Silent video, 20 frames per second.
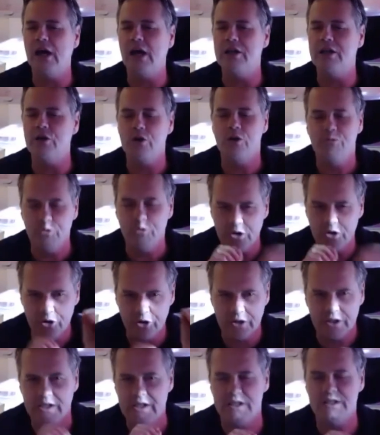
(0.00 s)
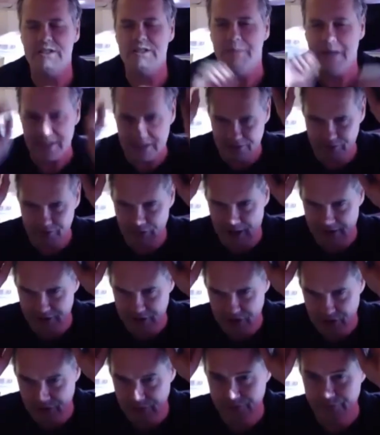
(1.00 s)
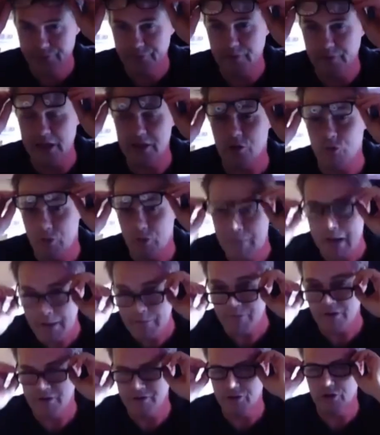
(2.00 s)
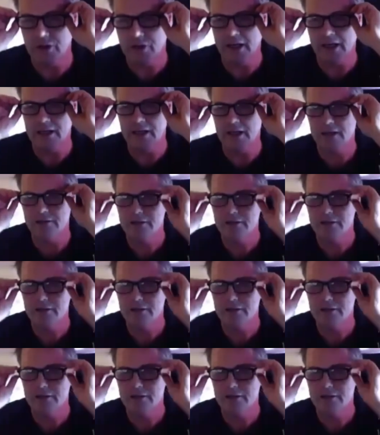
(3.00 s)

I don't know if you can look at it as a massive graviton. I don't remember if you can.